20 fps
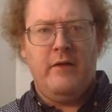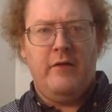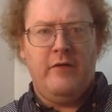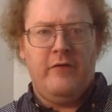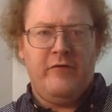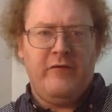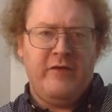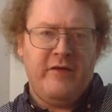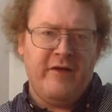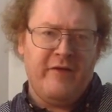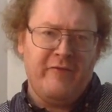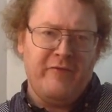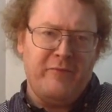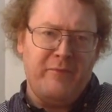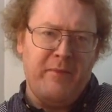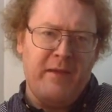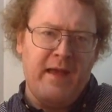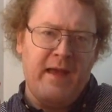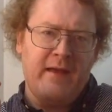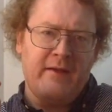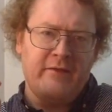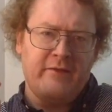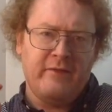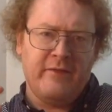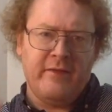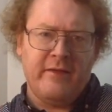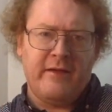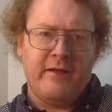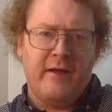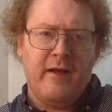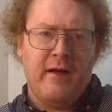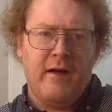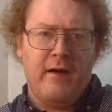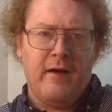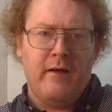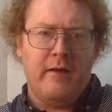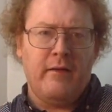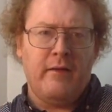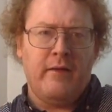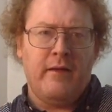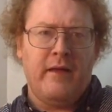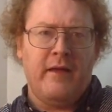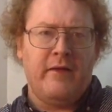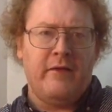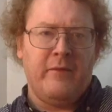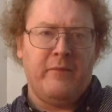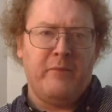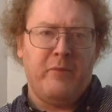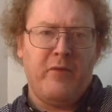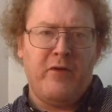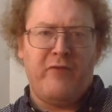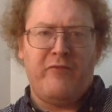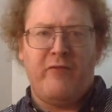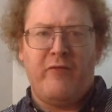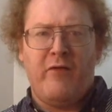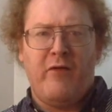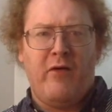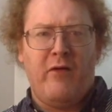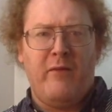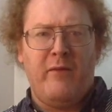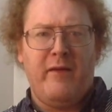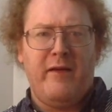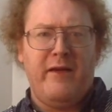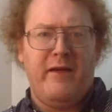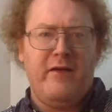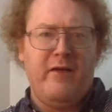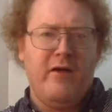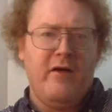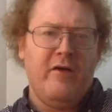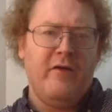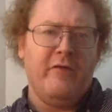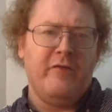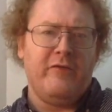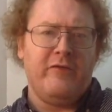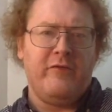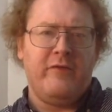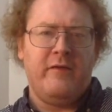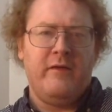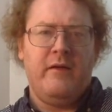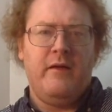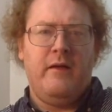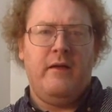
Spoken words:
She comes back to the car, and her boyfriend already knows